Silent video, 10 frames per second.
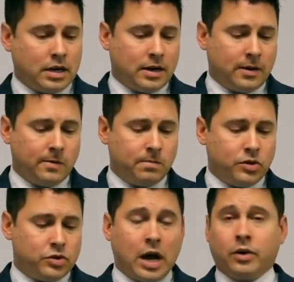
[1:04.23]
uh,
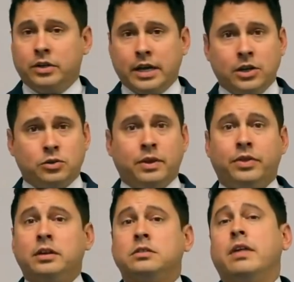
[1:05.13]
child endangerment,
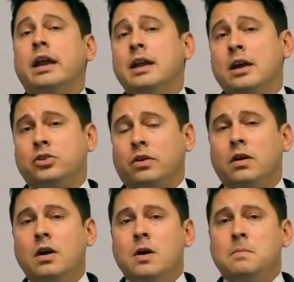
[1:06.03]
things of that nature.
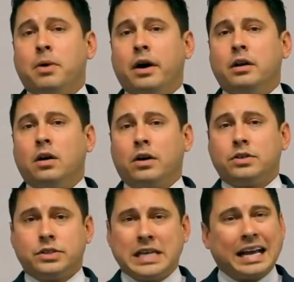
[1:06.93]
But on a
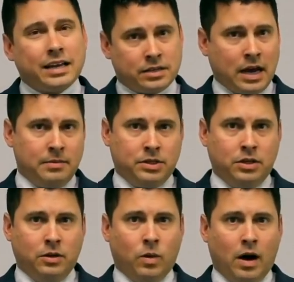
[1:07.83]
second time
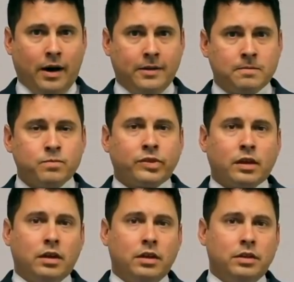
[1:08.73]
DUI,
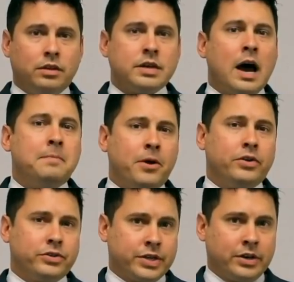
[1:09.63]
the time
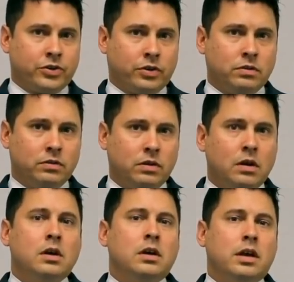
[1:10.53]
period is essential.
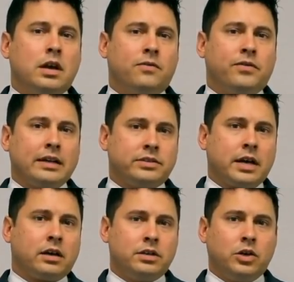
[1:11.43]
If that
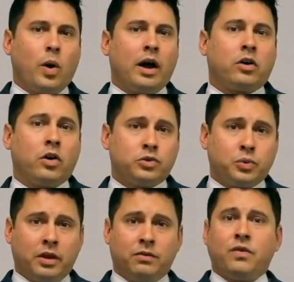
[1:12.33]
second DUI occurs
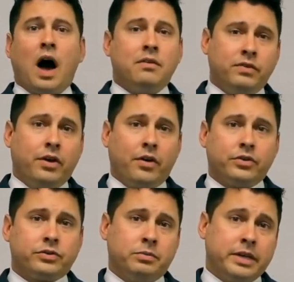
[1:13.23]
within five
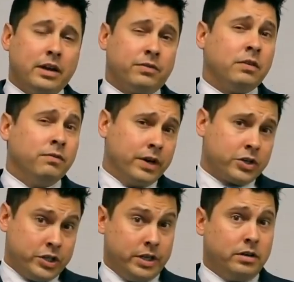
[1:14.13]
years from date of
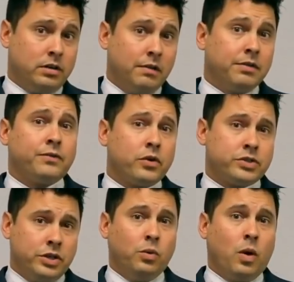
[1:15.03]
conviction of the
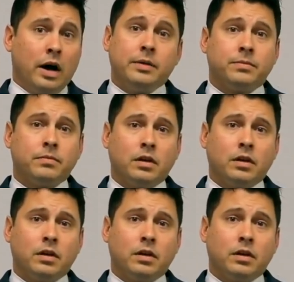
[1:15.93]
first DUI,